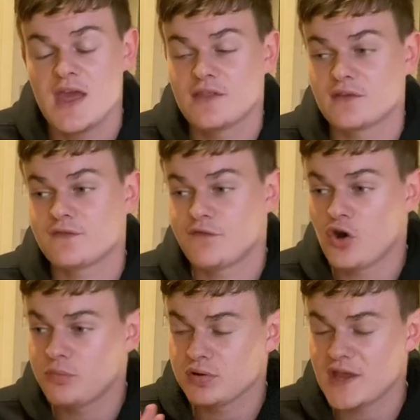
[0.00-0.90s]
There's
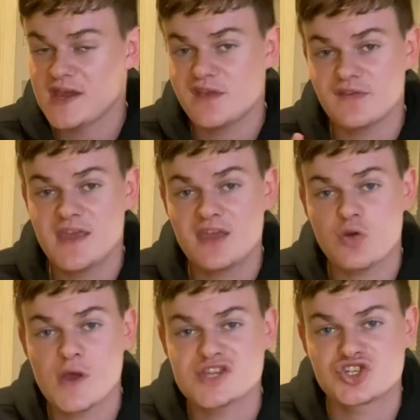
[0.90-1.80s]
four players in
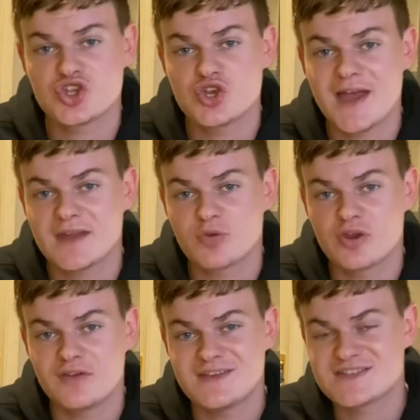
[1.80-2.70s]
question, and I'm going
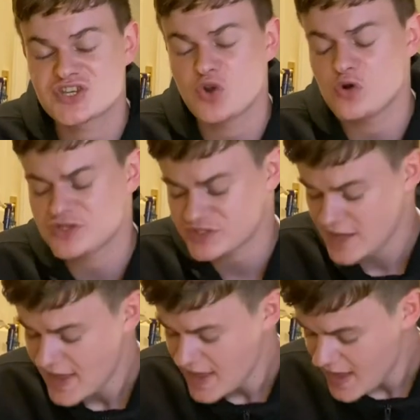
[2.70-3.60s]
to discuss
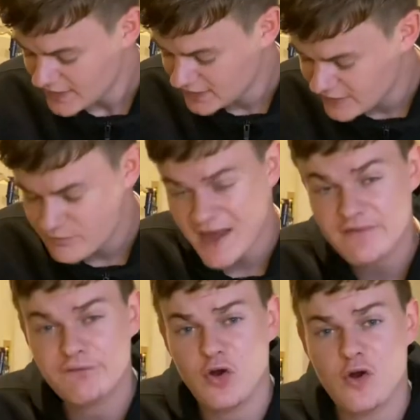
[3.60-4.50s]
and give my
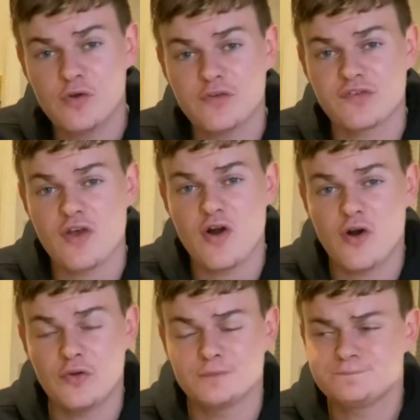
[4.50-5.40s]
thoughts
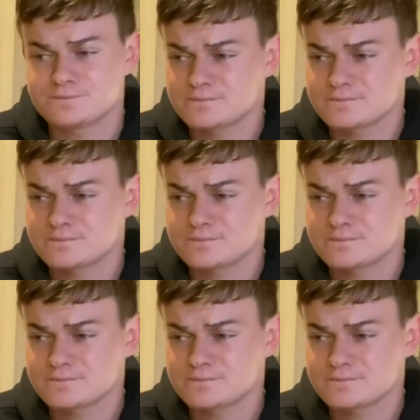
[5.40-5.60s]
on